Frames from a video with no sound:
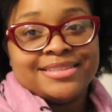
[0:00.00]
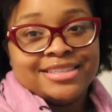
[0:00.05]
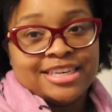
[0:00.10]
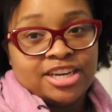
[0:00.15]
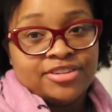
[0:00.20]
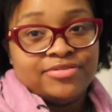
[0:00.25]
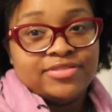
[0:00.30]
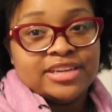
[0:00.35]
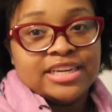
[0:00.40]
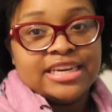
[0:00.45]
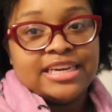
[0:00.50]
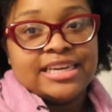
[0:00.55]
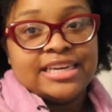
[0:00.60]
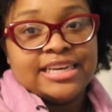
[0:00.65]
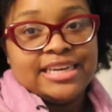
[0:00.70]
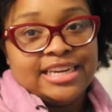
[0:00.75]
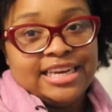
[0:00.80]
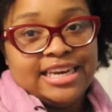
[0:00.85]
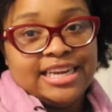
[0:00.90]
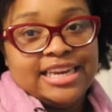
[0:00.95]
definitely
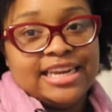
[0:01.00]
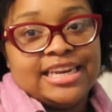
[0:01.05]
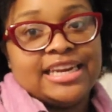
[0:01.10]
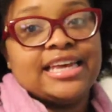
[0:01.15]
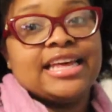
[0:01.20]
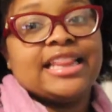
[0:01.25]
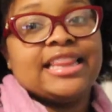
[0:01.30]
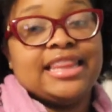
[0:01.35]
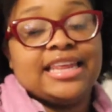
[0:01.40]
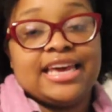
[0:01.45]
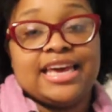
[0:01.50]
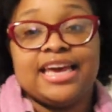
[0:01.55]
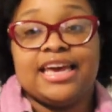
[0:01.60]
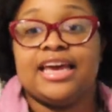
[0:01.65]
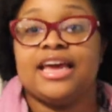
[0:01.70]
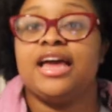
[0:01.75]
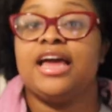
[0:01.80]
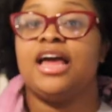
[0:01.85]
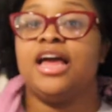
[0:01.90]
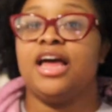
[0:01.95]
needed that
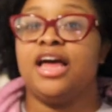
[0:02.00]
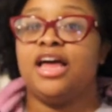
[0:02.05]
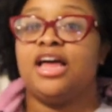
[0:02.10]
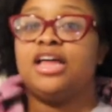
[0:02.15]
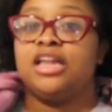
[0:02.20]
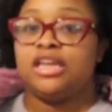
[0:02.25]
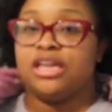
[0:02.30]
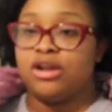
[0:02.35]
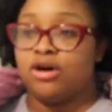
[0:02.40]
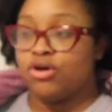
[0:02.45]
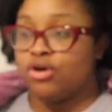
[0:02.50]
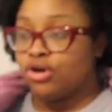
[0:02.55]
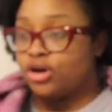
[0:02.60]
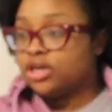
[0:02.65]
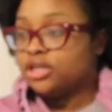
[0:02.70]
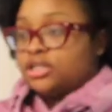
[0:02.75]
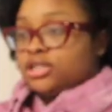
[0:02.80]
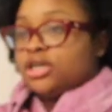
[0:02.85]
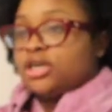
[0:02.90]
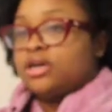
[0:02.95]

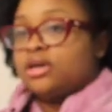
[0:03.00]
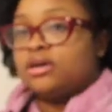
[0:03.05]
large,